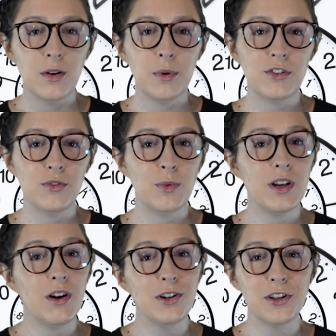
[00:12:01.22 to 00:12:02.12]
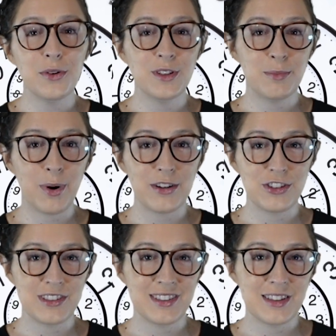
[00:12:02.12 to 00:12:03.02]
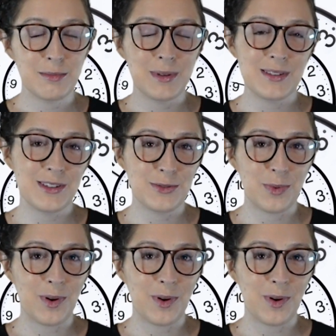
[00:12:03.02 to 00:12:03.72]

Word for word: which we all know is precious in the business